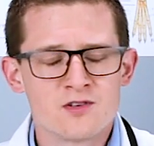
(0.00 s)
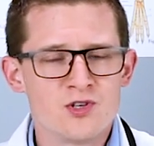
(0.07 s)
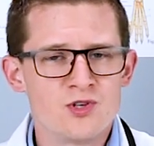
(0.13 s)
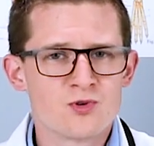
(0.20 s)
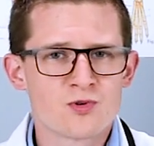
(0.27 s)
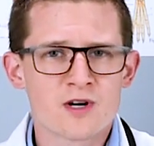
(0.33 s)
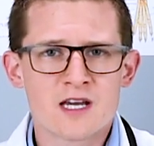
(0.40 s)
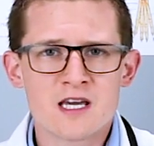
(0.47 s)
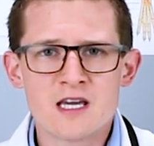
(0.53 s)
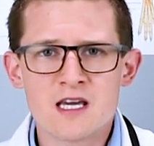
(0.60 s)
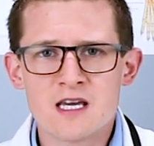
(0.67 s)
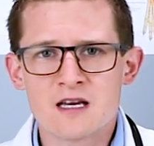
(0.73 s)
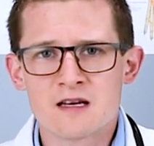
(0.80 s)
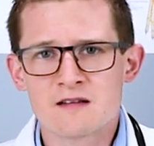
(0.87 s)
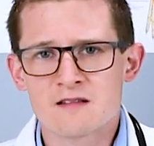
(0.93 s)

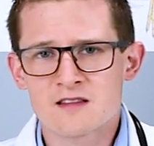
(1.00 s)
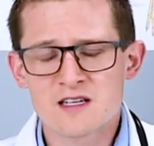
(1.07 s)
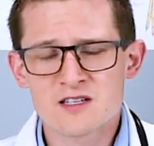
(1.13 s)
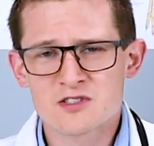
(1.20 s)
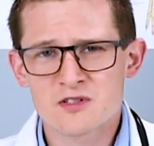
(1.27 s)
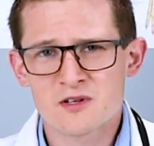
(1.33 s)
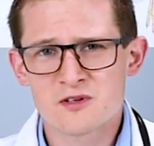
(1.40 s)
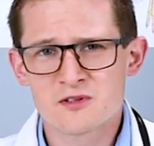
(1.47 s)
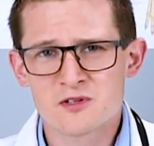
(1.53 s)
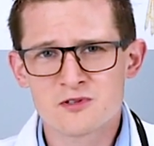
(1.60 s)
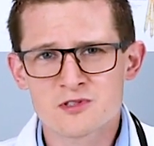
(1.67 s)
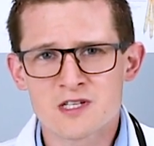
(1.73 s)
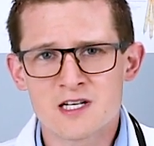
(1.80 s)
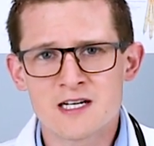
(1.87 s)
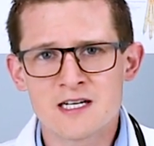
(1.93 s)
Yorkie, things along
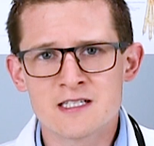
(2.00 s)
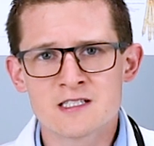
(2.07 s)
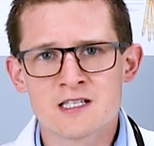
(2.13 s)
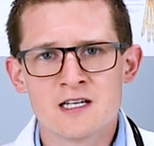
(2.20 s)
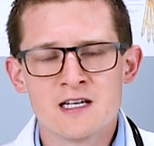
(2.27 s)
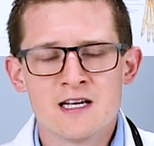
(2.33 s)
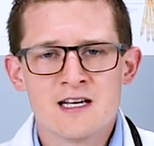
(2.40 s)
those lines,